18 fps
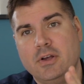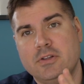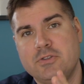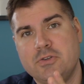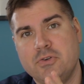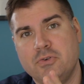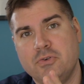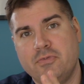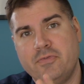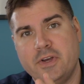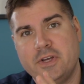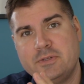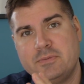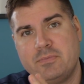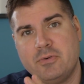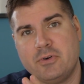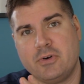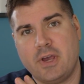to
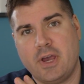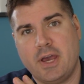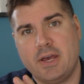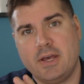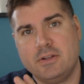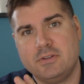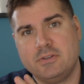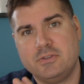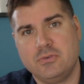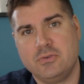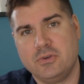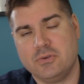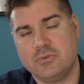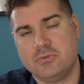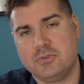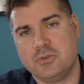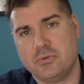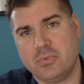Facebook, and to
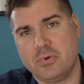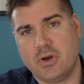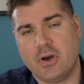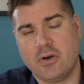YouTube.